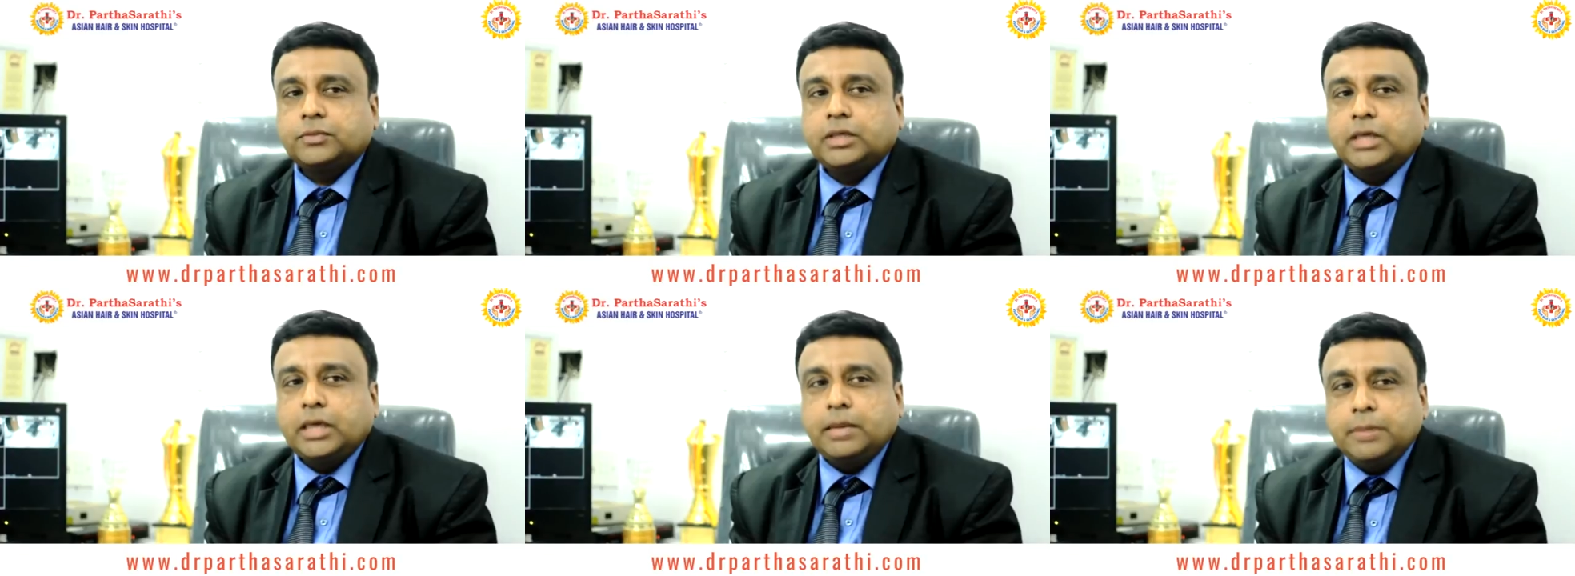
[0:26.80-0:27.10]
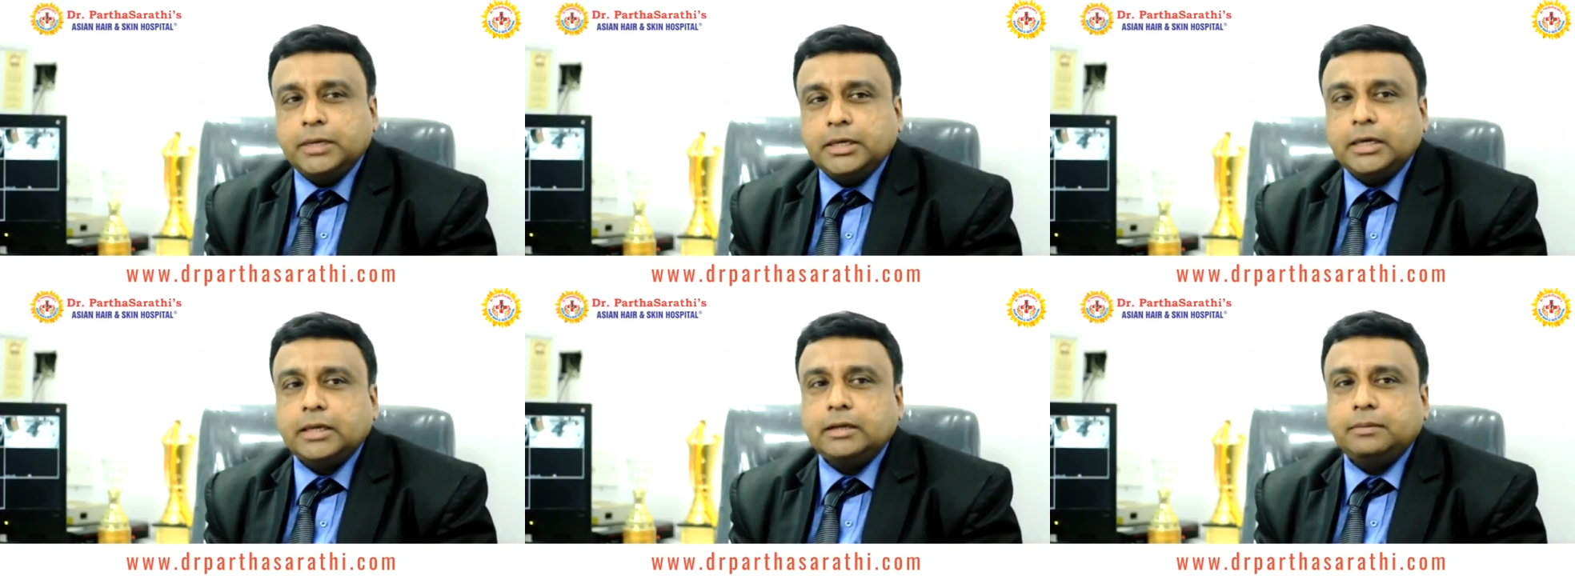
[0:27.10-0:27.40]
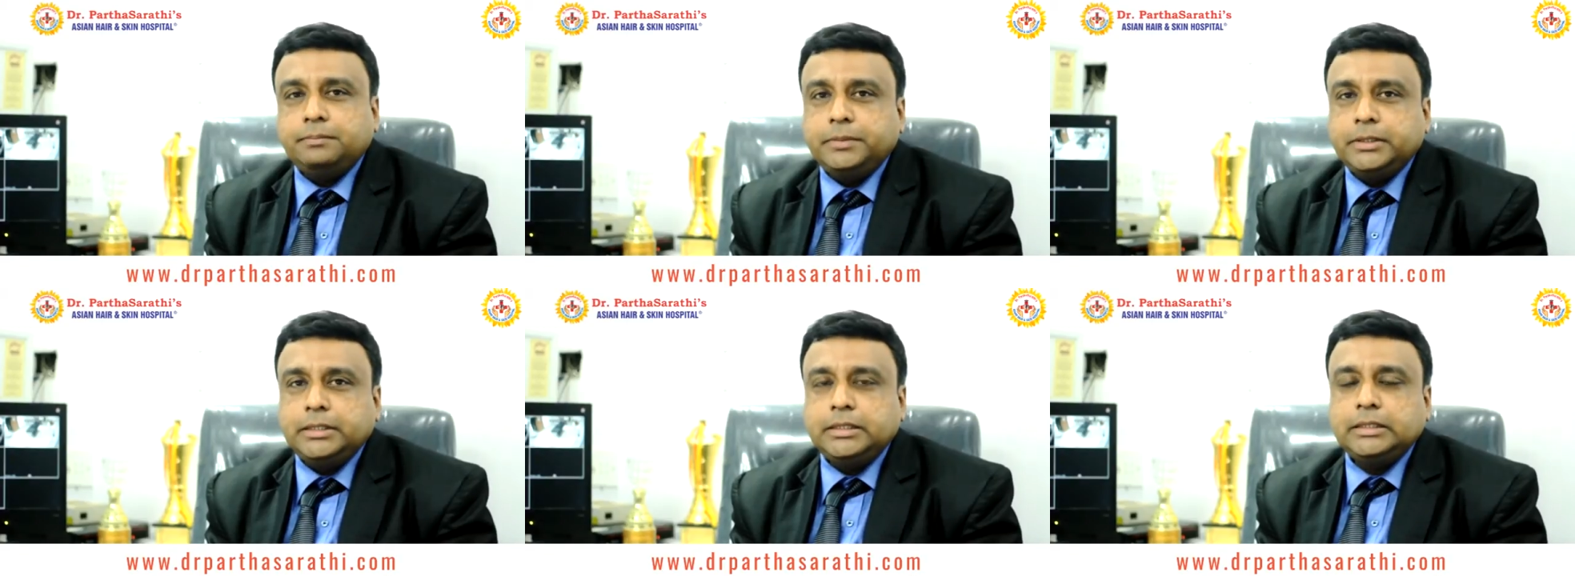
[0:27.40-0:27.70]
Chemical
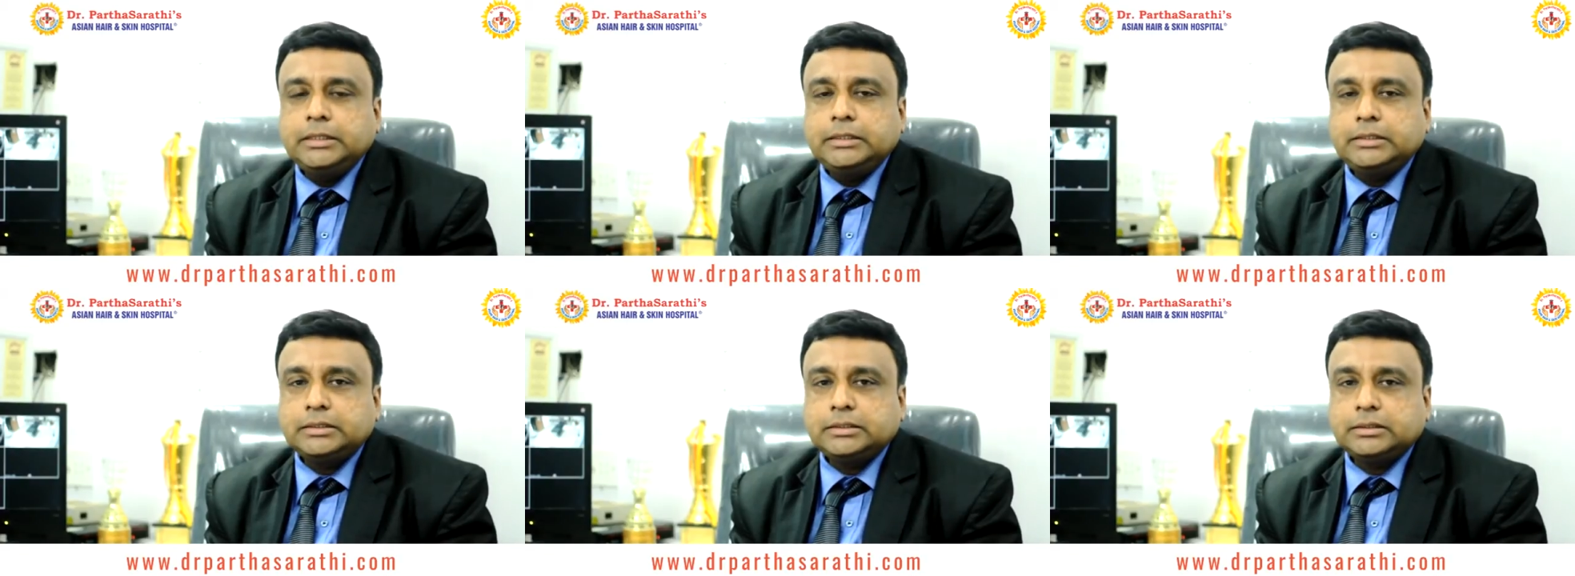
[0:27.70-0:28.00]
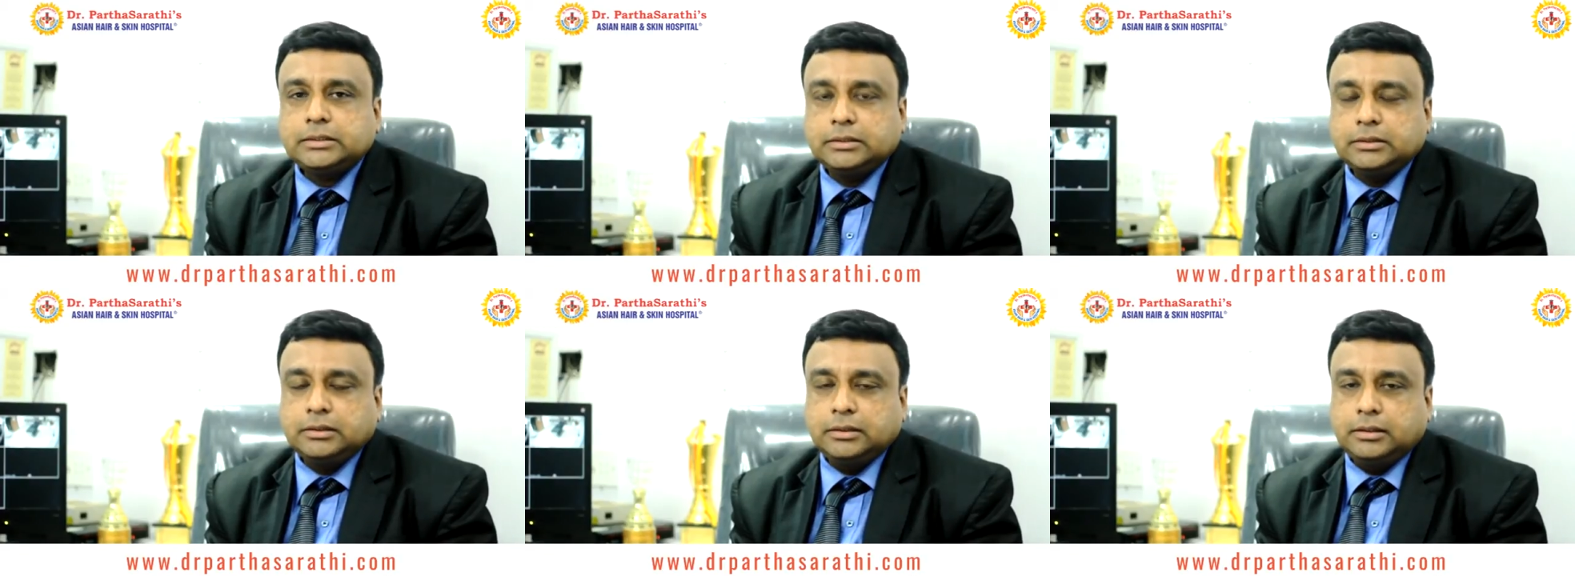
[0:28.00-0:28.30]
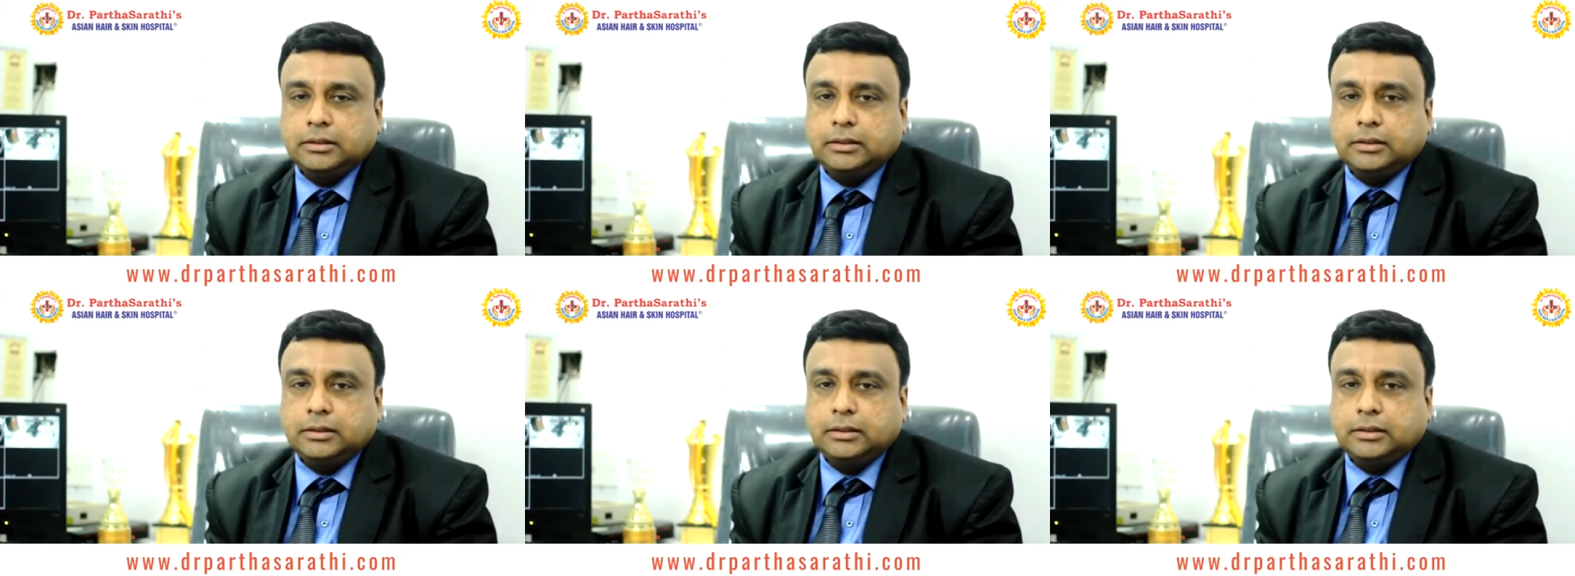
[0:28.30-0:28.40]
peels,